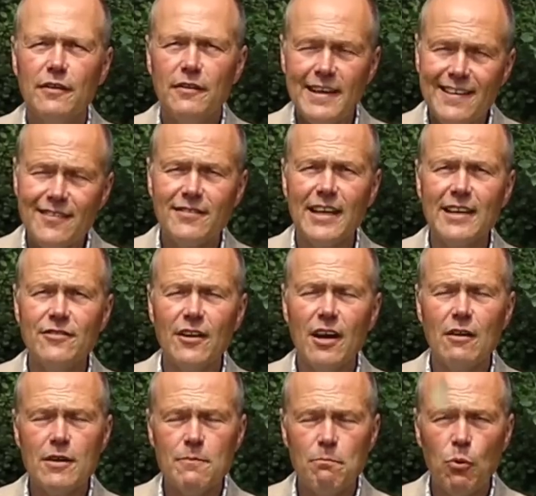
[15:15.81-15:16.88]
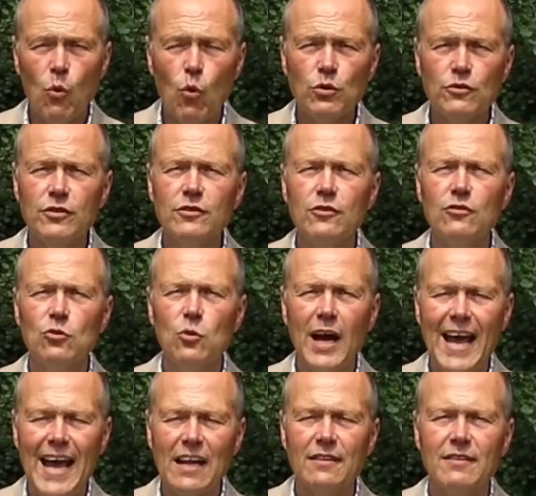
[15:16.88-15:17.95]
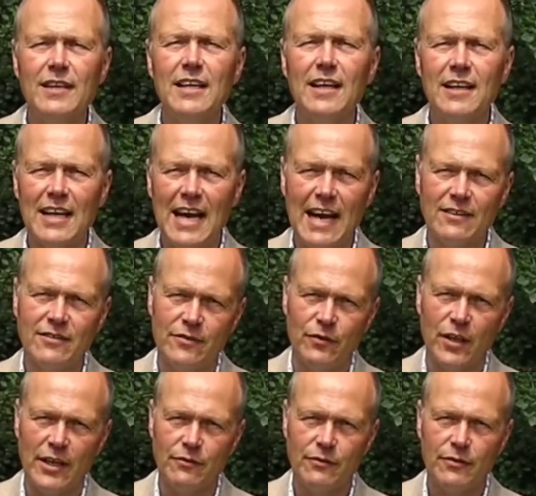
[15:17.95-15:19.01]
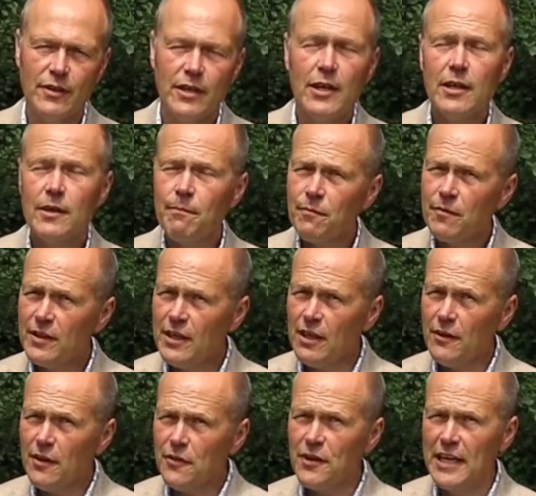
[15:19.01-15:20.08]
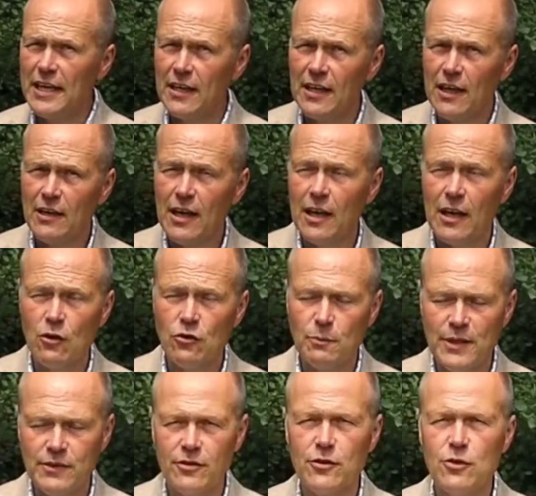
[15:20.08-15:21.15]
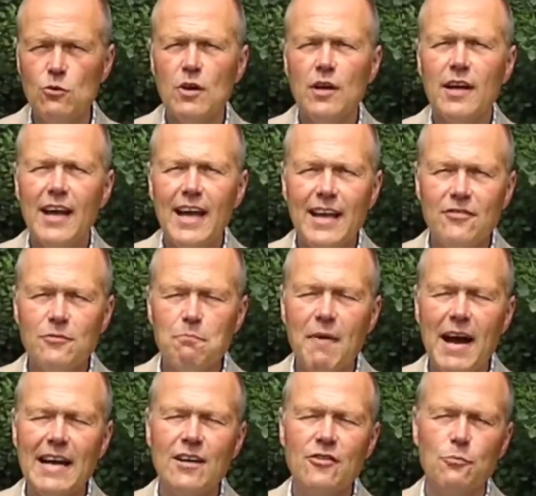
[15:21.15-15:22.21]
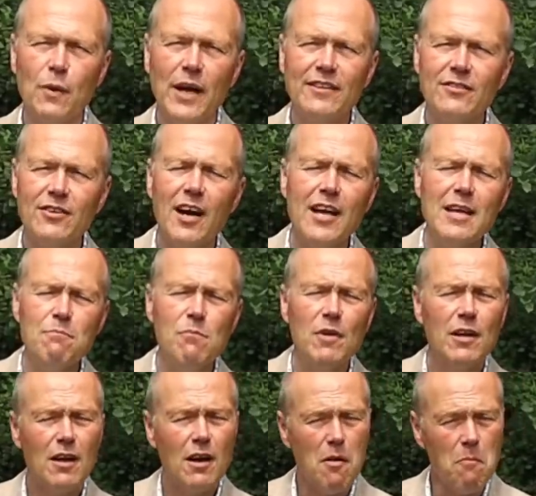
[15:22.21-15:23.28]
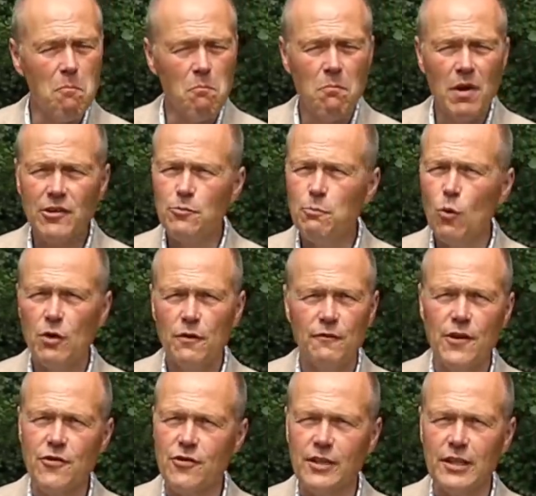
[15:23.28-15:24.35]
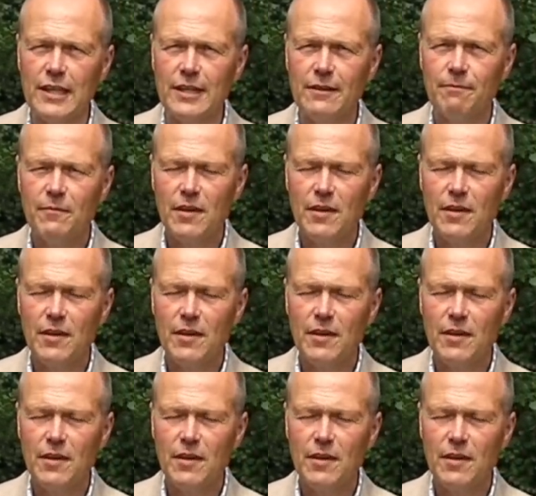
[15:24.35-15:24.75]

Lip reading: these things are important to a healthy and active life. The other thing it allows me to do is manage my time much more efficiently.